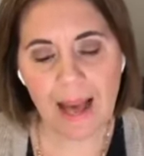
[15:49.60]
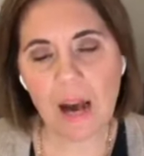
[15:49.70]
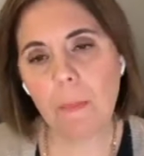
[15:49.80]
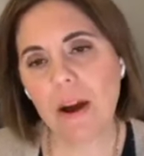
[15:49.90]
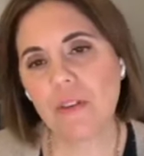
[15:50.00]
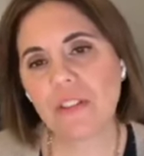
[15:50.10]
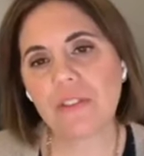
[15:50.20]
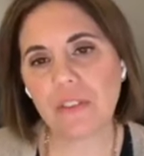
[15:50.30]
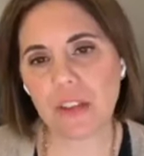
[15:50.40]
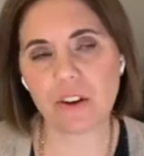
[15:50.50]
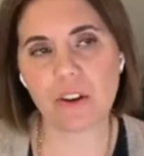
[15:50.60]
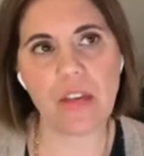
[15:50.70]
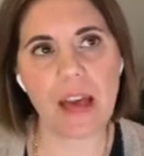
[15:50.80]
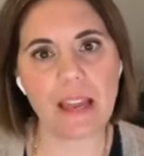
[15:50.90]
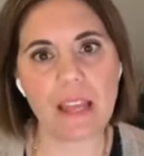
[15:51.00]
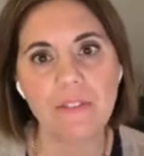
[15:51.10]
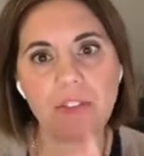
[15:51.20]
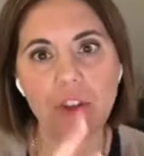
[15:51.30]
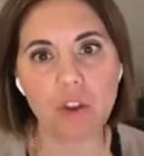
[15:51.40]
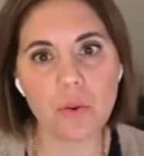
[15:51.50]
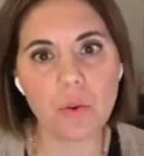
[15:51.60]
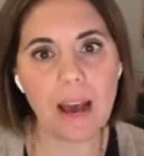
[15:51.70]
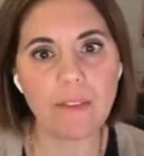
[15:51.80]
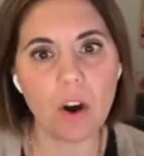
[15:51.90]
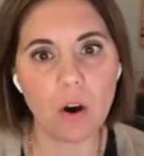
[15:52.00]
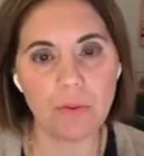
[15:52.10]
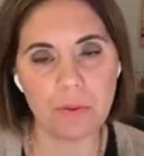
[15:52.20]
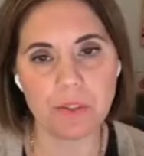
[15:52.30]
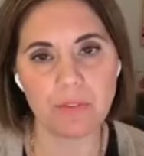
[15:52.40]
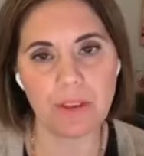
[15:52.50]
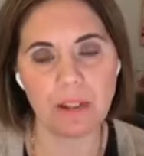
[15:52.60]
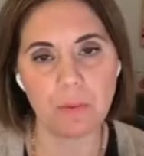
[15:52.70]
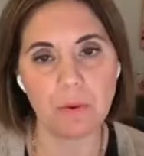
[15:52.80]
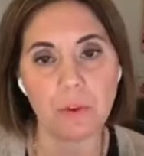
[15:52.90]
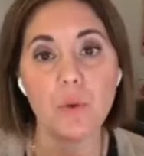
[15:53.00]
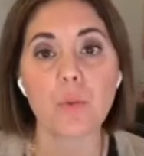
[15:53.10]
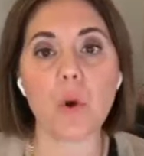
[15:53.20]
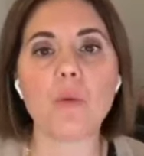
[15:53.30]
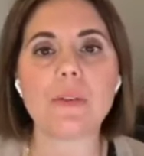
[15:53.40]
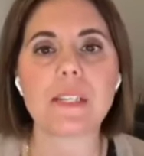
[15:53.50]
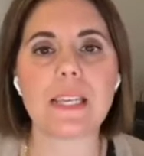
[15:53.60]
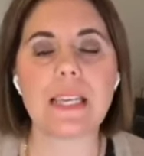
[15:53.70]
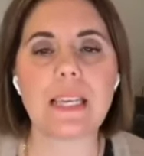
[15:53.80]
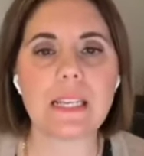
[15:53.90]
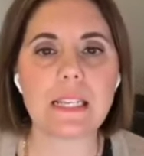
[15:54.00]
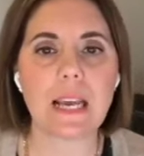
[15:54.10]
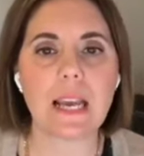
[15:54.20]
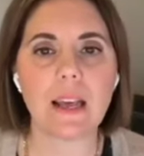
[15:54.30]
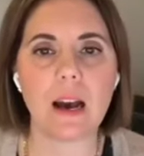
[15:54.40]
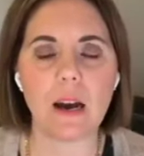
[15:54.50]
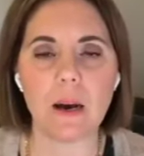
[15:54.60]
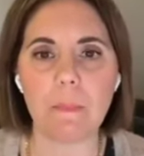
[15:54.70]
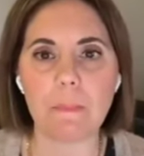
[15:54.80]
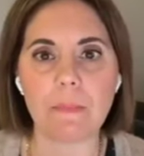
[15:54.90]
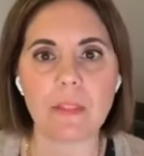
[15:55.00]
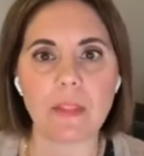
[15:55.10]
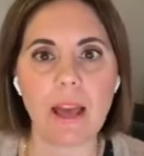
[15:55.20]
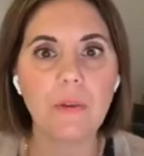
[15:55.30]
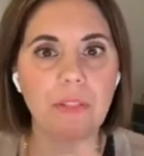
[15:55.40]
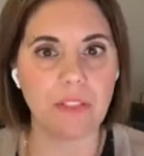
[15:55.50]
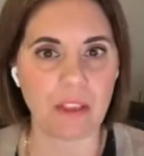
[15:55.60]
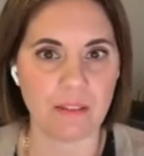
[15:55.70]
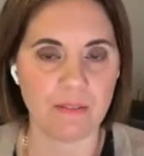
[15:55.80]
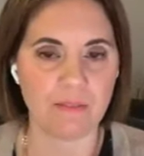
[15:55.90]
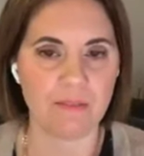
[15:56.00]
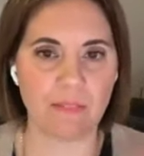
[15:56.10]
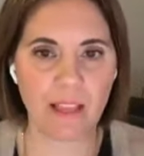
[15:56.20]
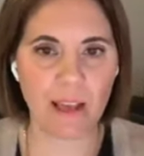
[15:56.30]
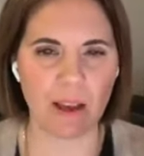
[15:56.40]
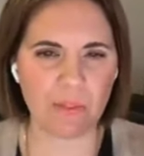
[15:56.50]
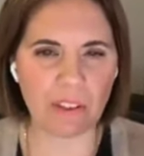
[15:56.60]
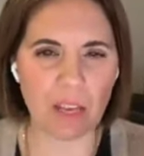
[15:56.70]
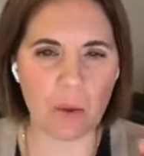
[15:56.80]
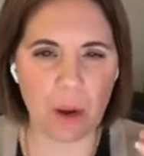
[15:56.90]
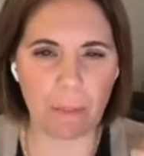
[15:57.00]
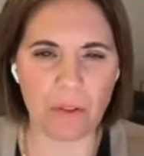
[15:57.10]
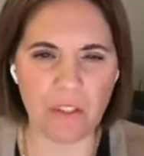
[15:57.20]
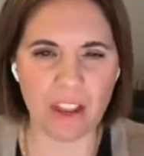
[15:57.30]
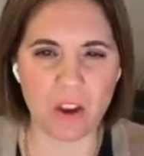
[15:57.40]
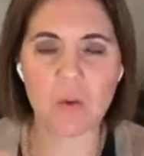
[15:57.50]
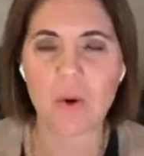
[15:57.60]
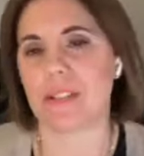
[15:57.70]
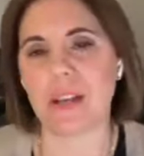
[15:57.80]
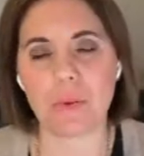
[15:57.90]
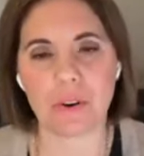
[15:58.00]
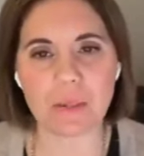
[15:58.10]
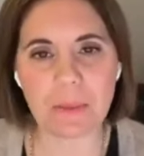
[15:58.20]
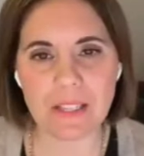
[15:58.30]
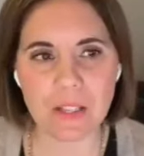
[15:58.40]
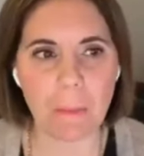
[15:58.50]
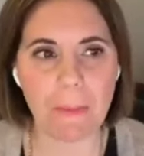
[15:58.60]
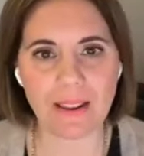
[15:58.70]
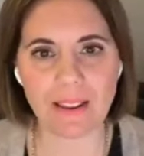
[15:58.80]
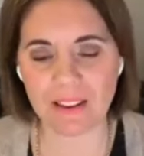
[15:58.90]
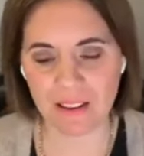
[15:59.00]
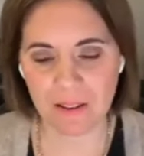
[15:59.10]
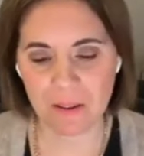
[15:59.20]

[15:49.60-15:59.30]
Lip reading: How about the fear that if you have all foods available, you won't eat healthy? I feel like I want to put that in quotes. That word's been so muddied.